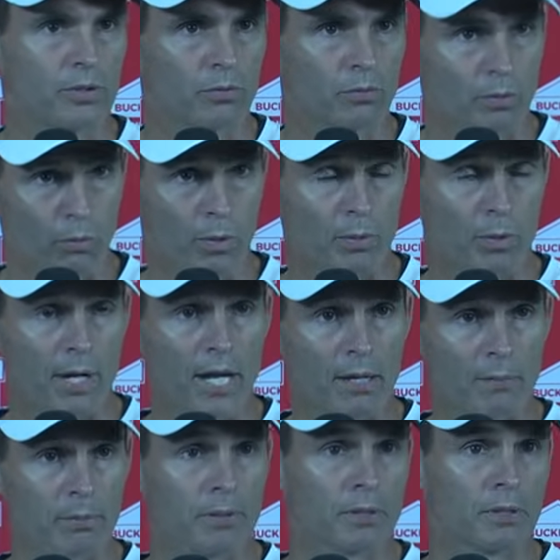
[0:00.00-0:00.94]
And we were
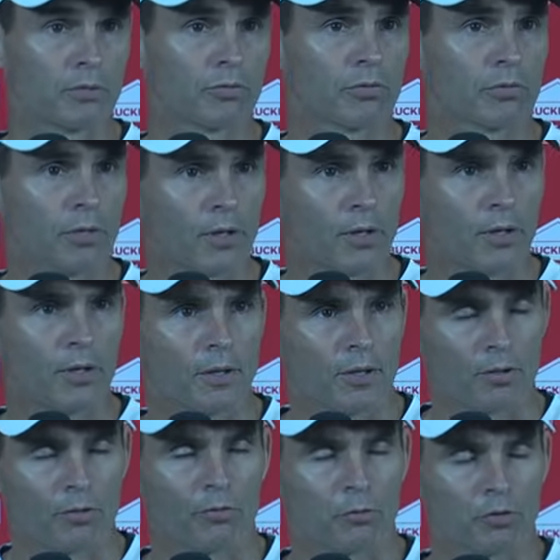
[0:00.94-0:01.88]
happy. You know,
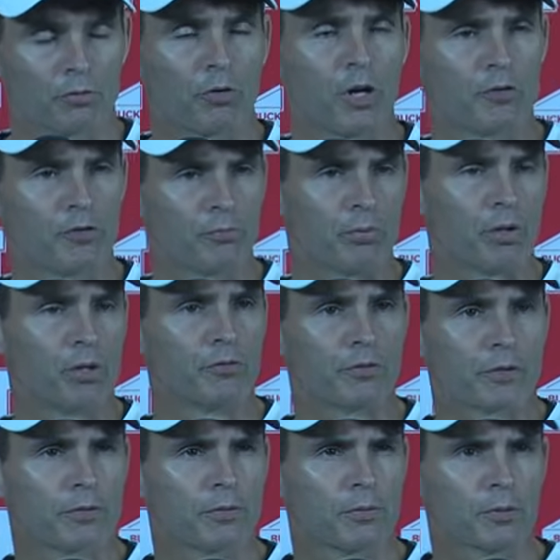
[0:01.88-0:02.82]
it was far from
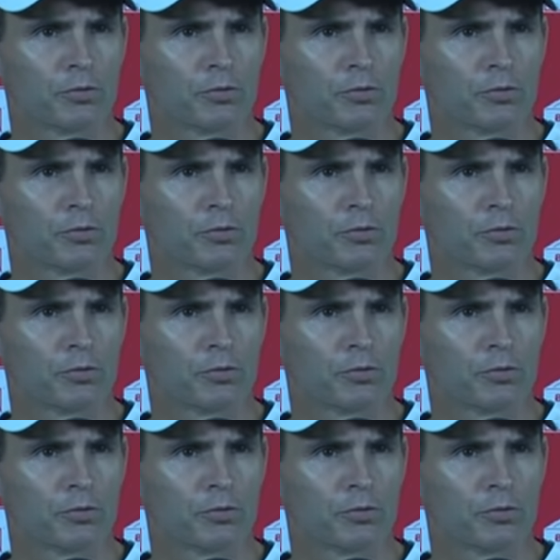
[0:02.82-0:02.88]
perfect,